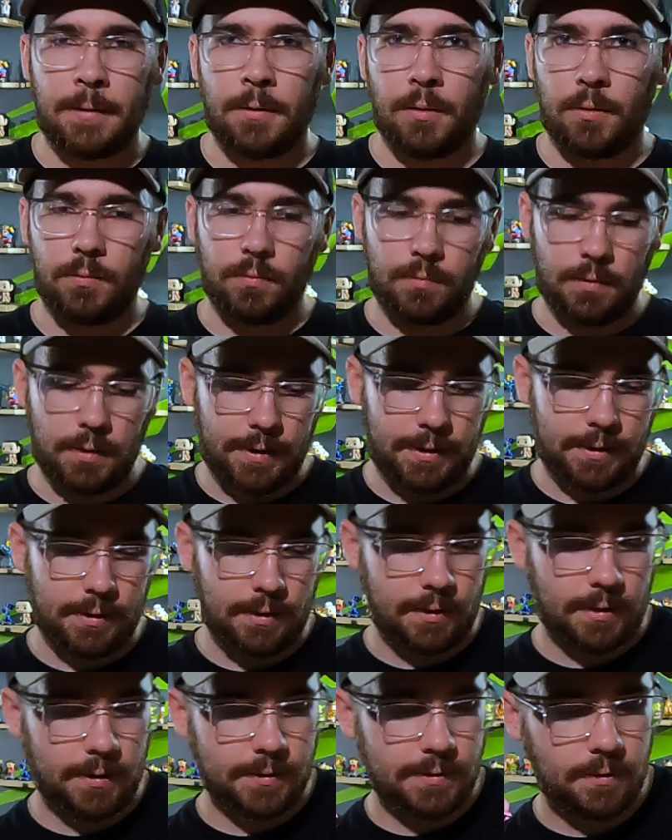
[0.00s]
know like
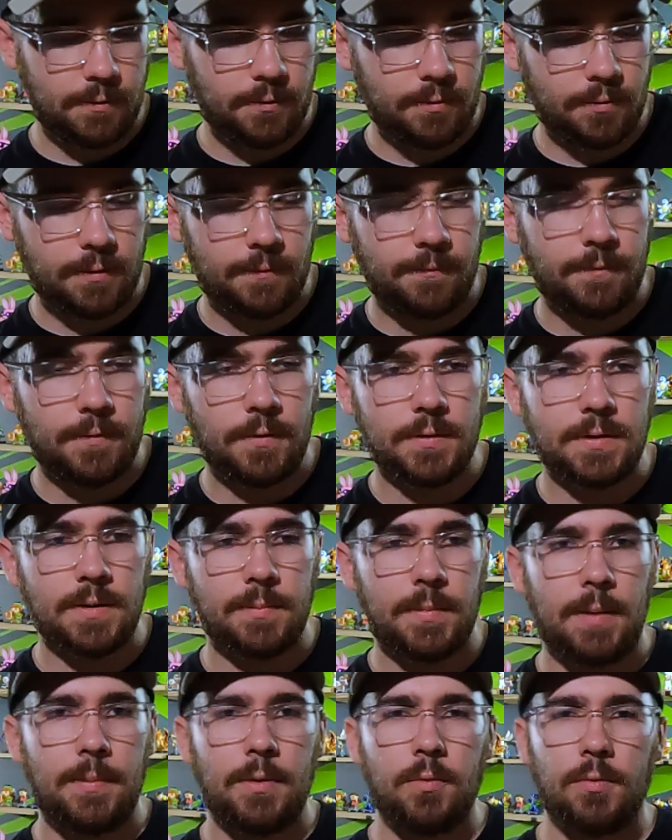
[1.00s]
it gets a little confusing
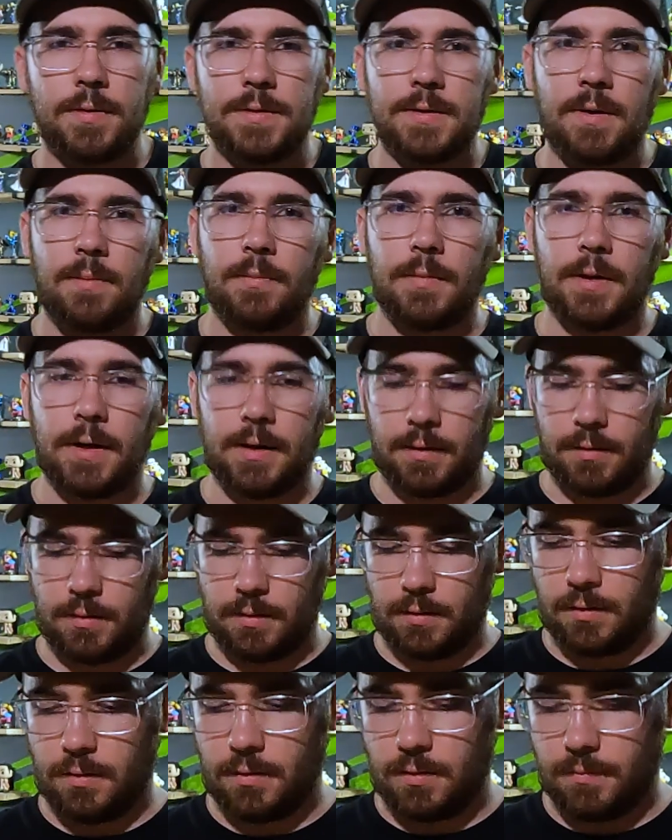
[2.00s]
maybe with something like
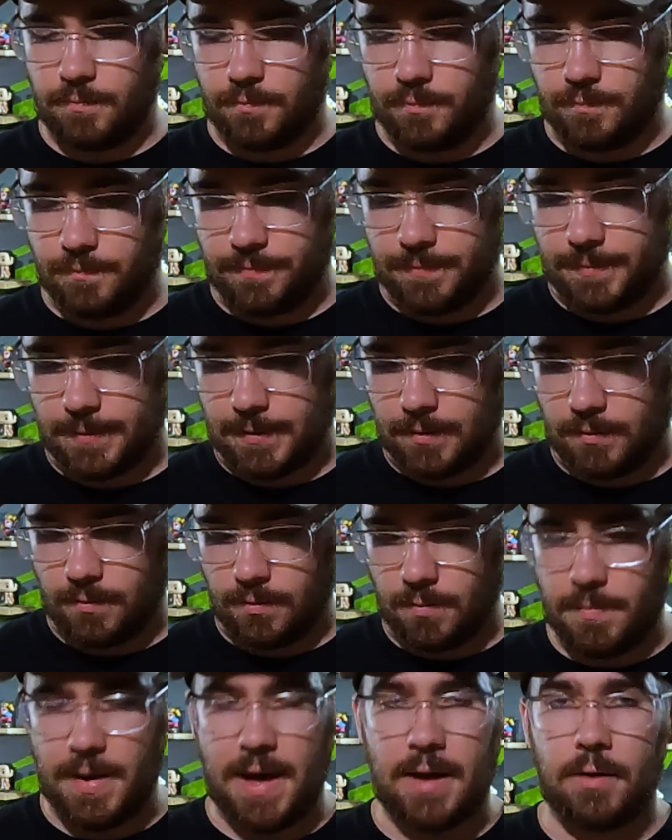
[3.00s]

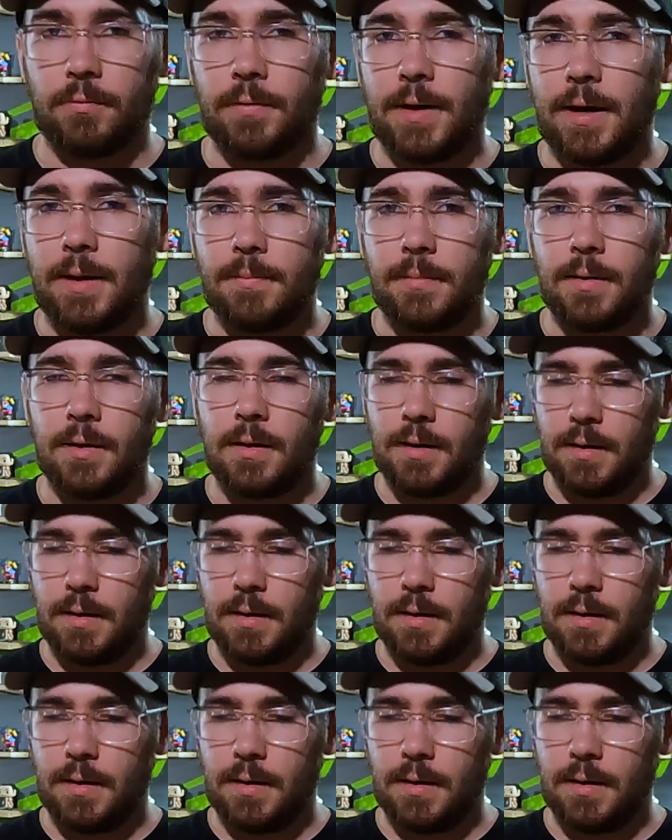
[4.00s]
the Battle Ram,